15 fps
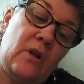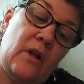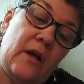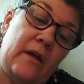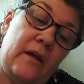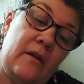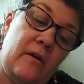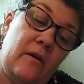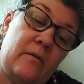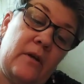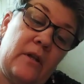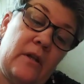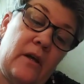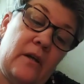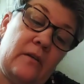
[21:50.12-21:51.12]
no, I cannot
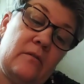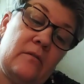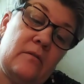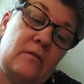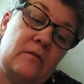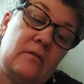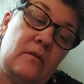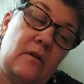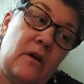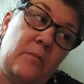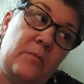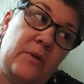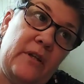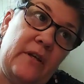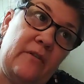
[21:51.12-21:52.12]
read that.
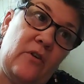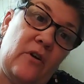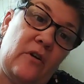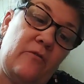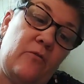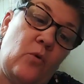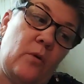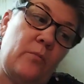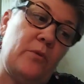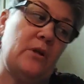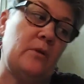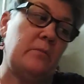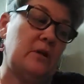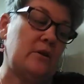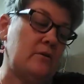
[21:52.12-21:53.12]
I believe they're a 4mm.